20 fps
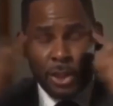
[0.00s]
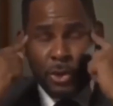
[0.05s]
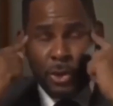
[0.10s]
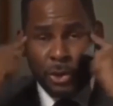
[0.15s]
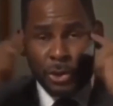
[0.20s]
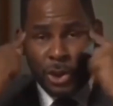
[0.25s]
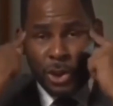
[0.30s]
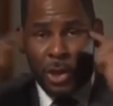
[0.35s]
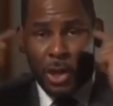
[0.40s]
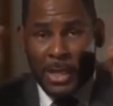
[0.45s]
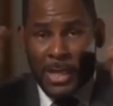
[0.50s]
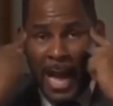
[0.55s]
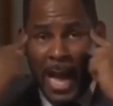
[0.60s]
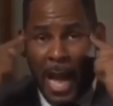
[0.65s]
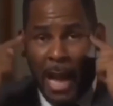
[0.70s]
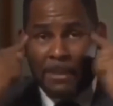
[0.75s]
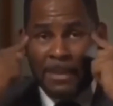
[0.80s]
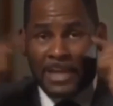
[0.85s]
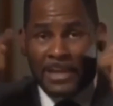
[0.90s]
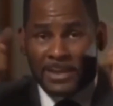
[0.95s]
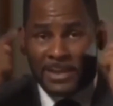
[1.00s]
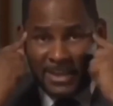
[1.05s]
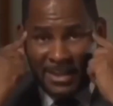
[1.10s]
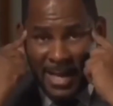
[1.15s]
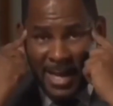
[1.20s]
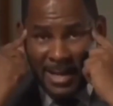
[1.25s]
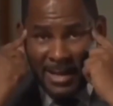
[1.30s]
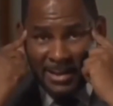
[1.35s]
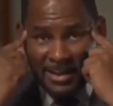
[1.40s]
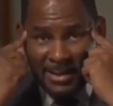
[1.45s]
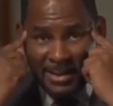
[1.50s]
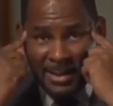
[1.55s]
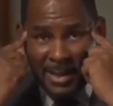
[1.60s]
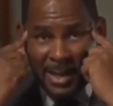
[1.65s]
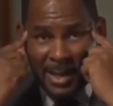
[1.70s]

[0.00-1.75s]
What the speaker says: Use your common sense.